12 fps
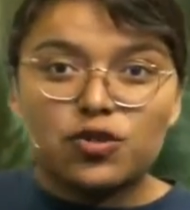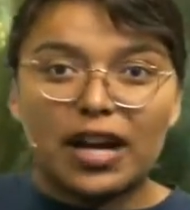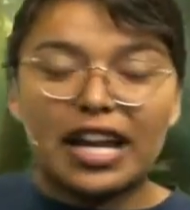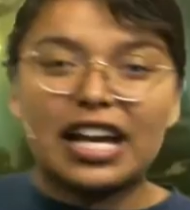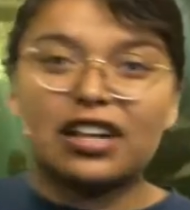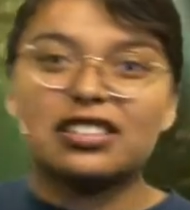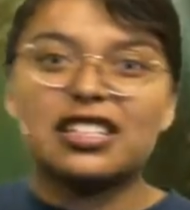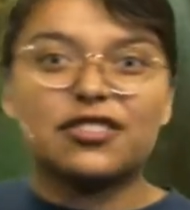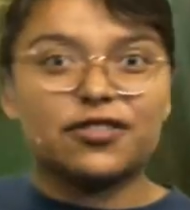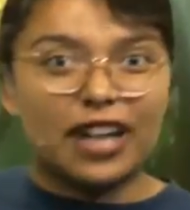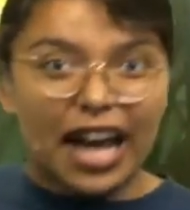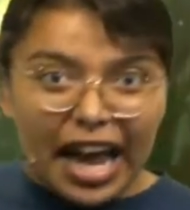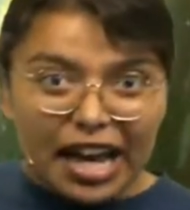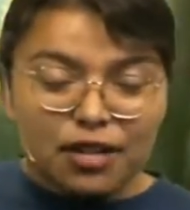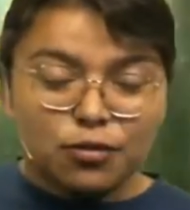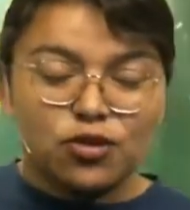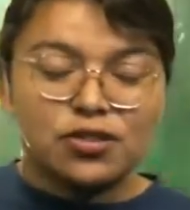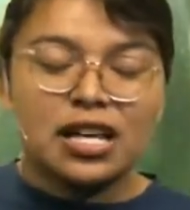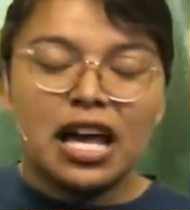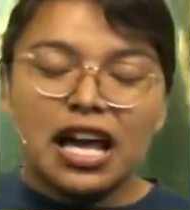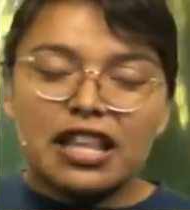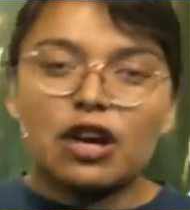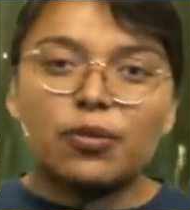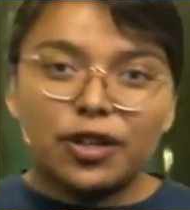writing out the different animals
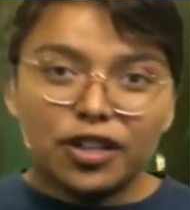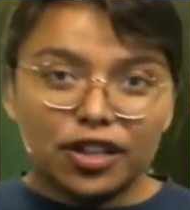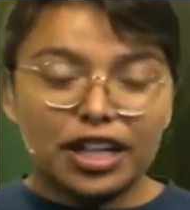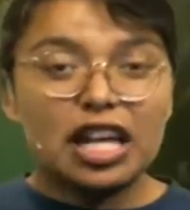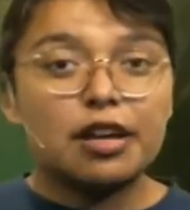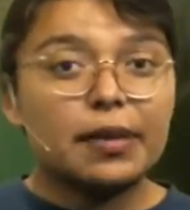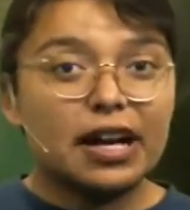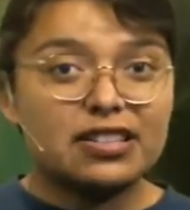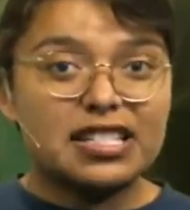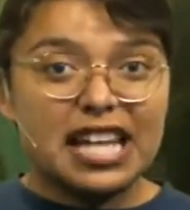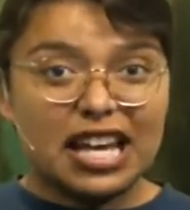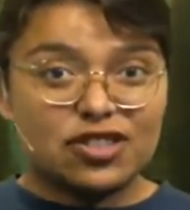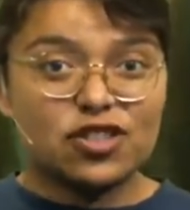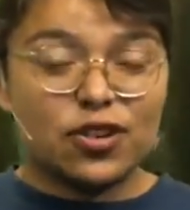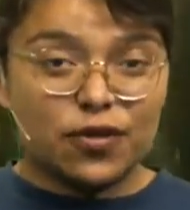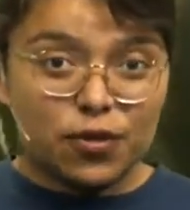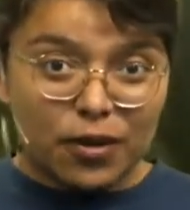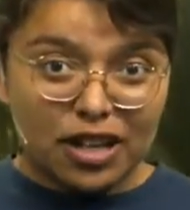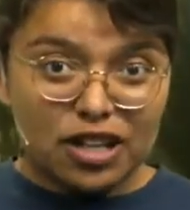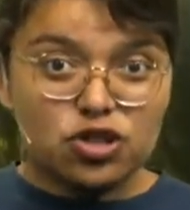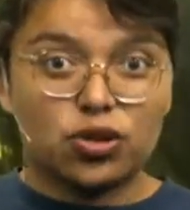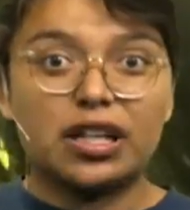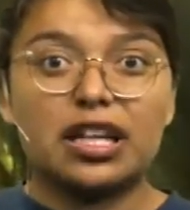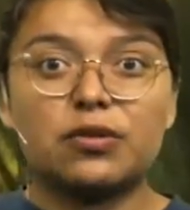that we're learning about today. So if you want to
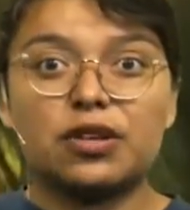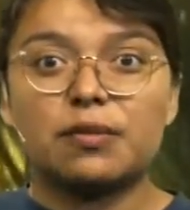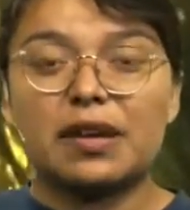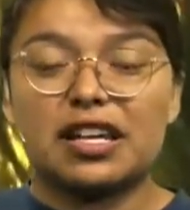join in with me